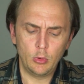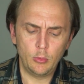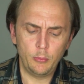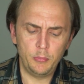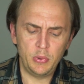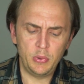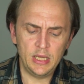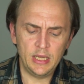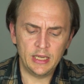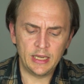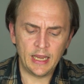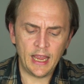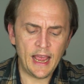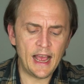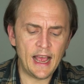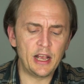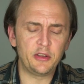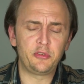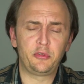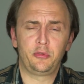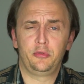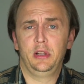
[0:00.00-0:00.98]
being
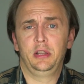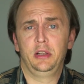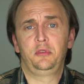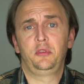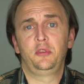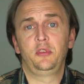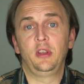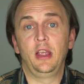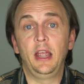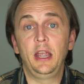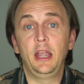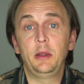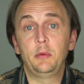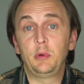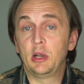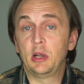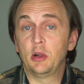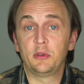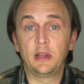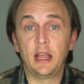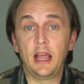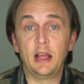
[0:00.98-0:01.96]
asked, let's say, we
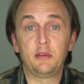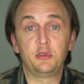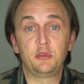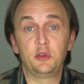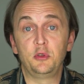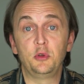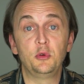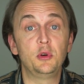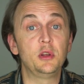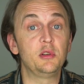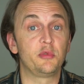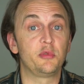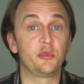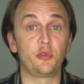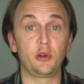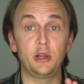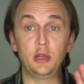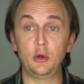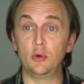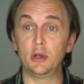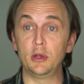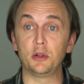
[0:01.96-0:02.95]
don't have to do it,
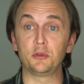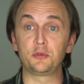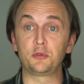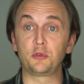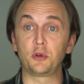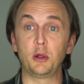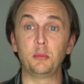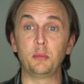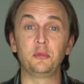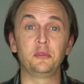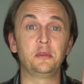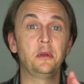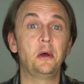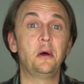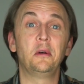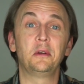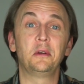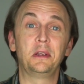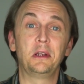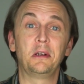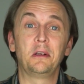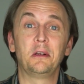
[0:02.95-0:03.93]
free will trumps
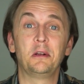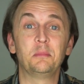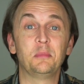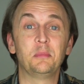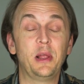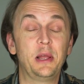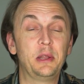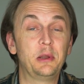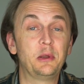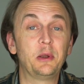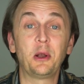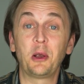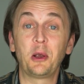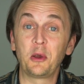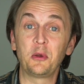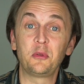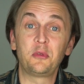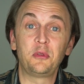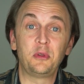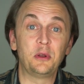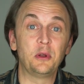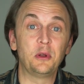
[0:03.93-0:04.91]
all here on planet
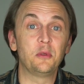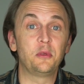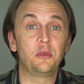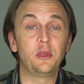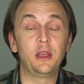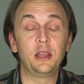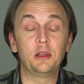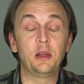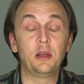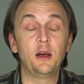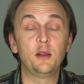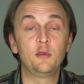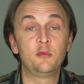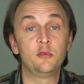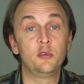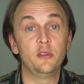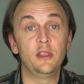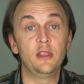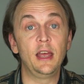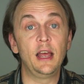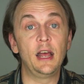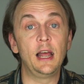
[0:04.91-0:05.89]
Earth, you know, thank God
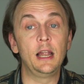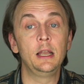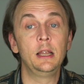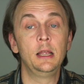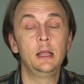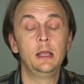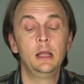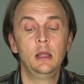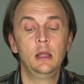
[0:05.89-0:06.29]
for that.